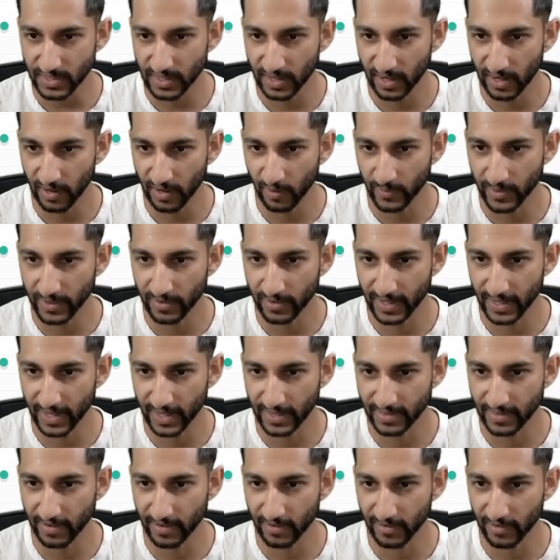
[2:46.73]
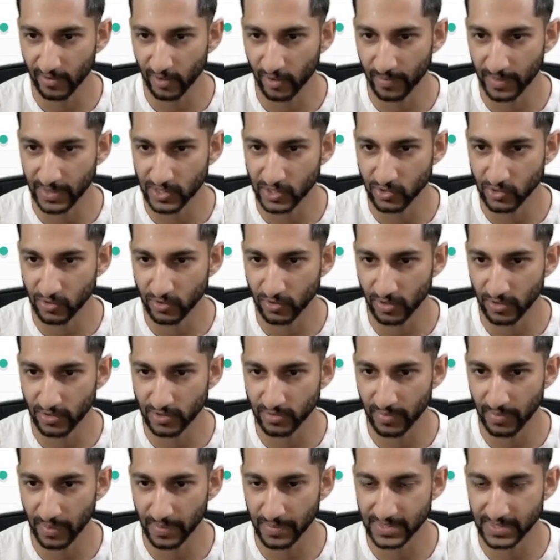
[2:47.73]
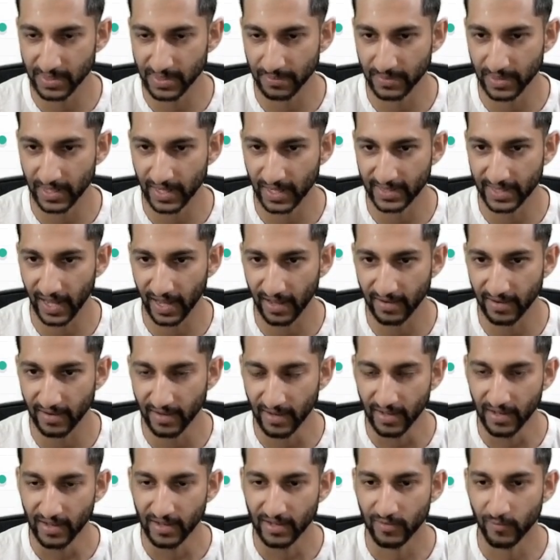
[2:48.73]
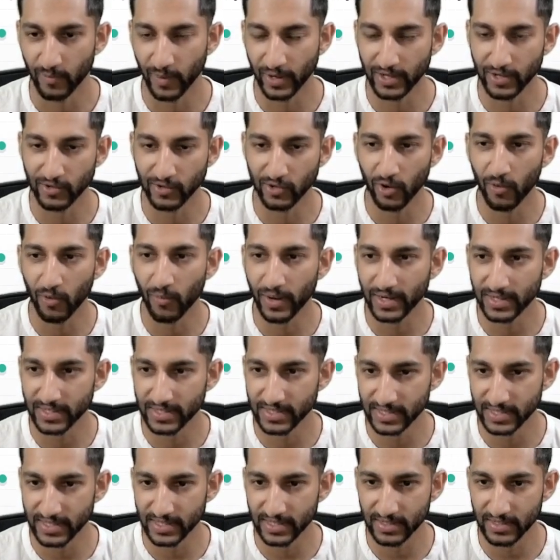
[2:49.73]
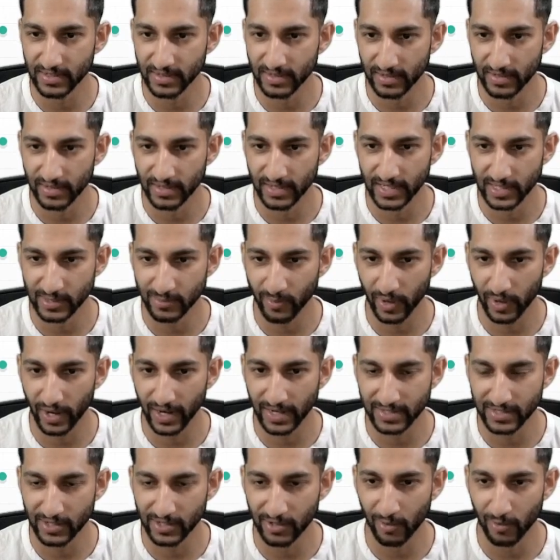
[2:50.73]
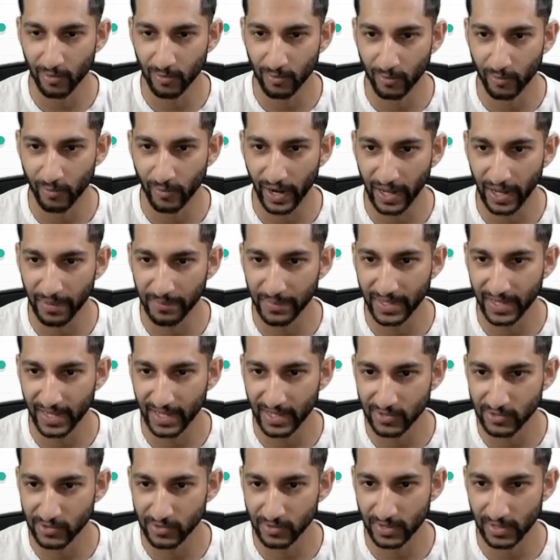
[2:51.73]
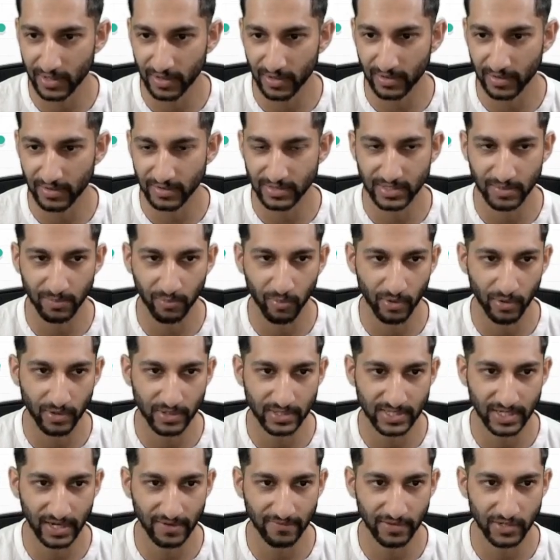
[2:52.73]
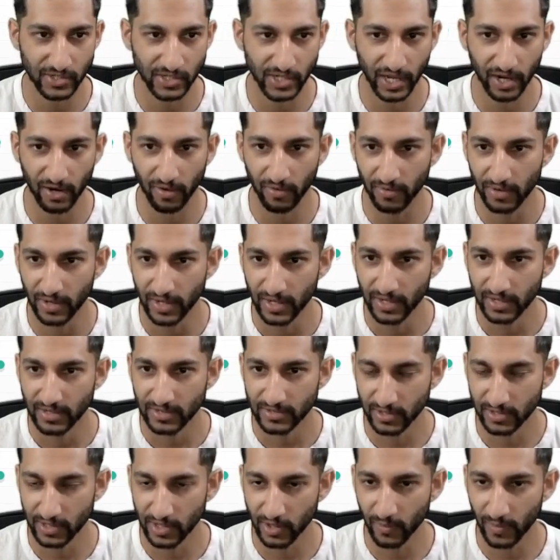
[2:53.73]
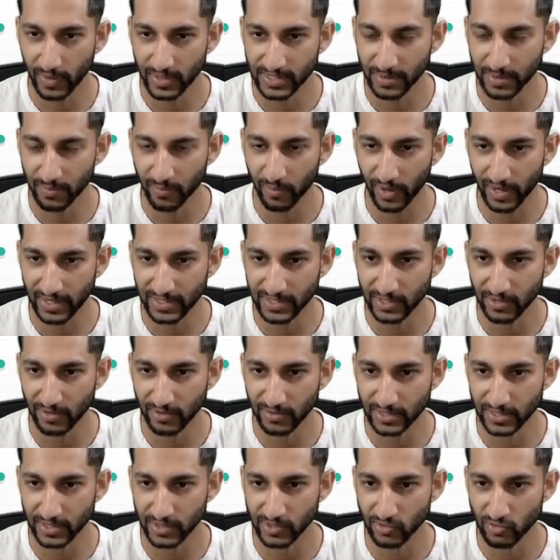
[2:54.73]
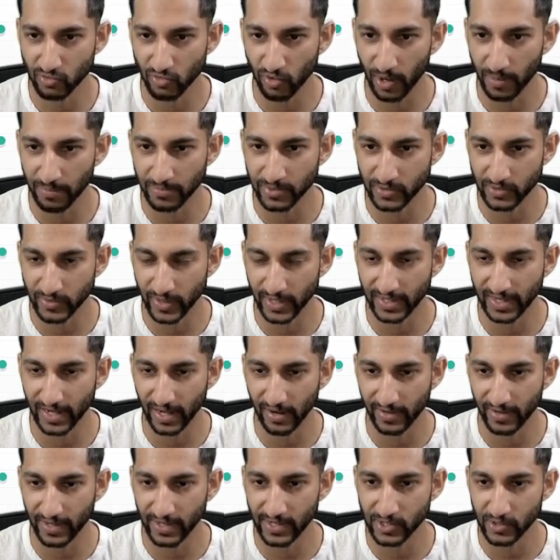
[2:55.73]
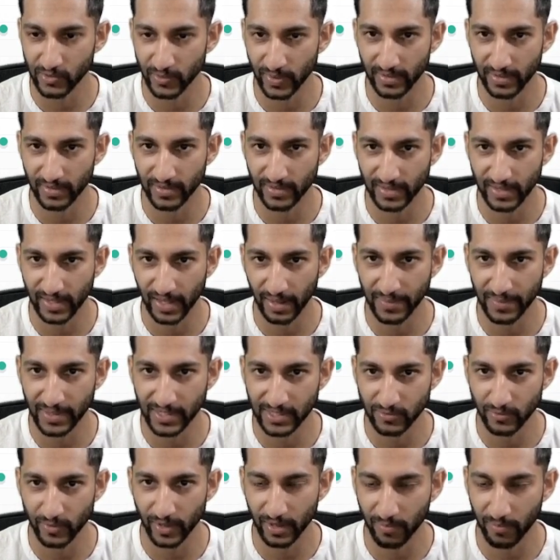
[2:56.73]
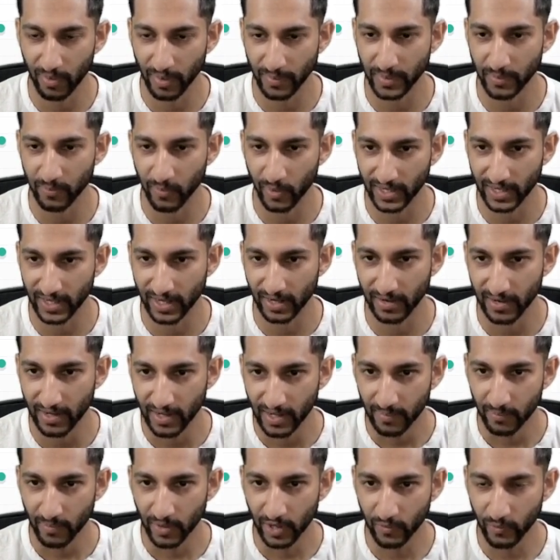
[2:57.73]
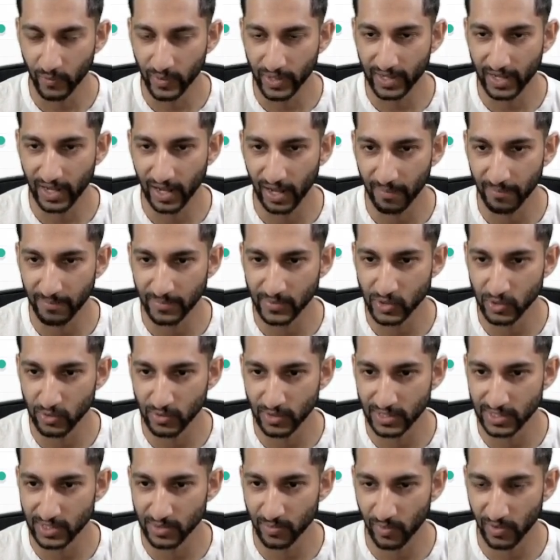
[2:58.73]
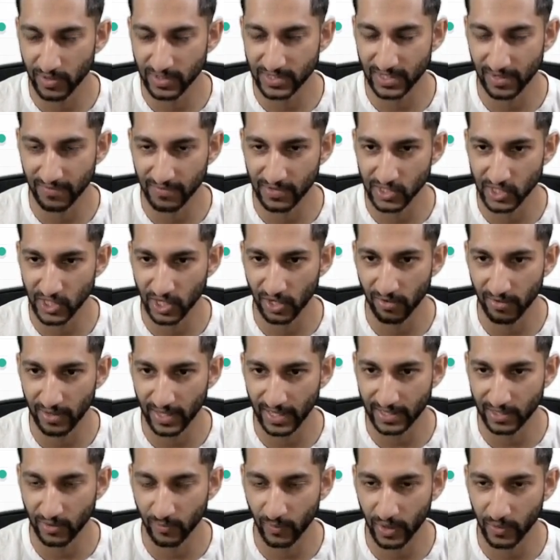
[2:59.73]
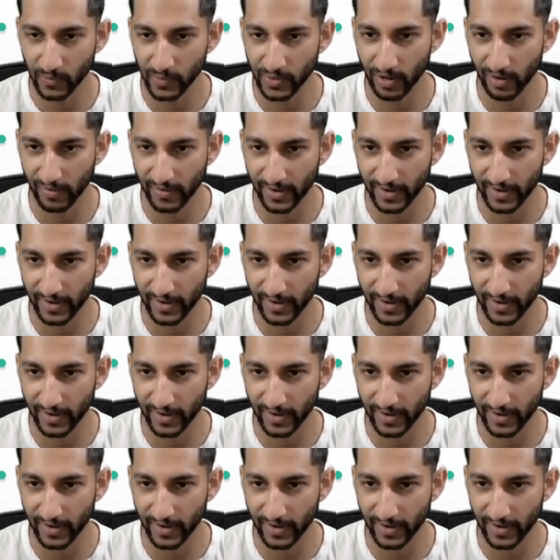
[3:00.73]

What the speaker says: We could get there a little bit sooner, so maybe something like that. What you don't want to see is price, ramming into the support side of the channel. So you don't want to see price, just drop straight down into it. That means we could probably break it. But if we come to the support side of the channel like the way we are right